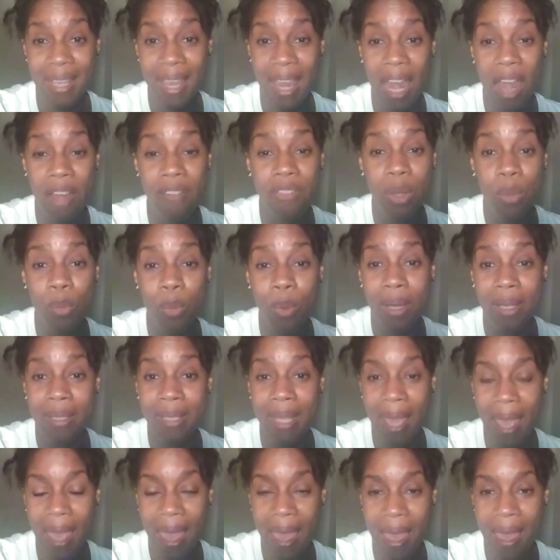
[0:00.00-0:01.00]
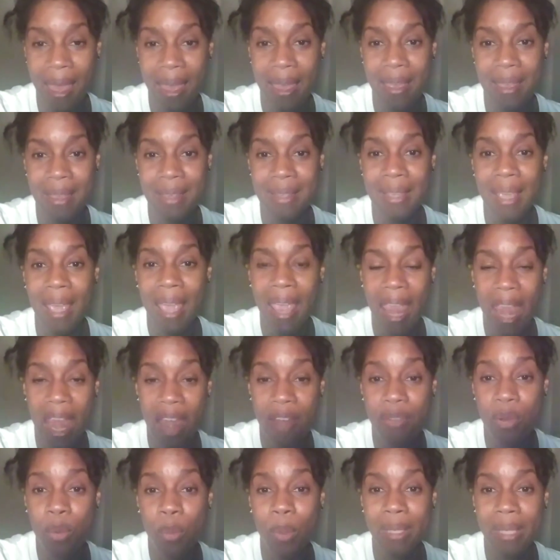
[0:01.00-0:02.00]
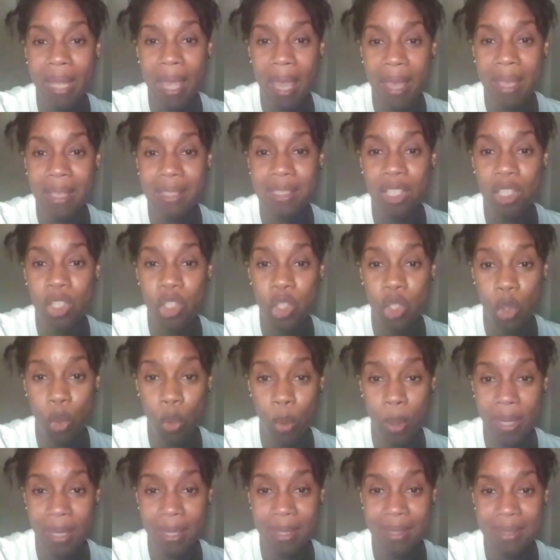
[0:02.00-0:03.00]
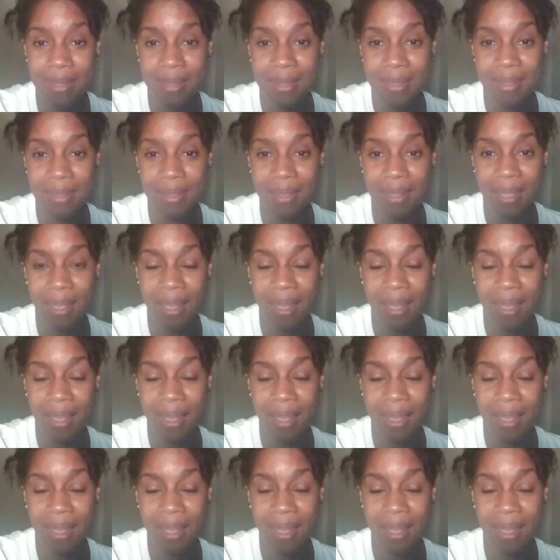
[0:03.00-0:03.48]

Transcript: Everyone has a choice,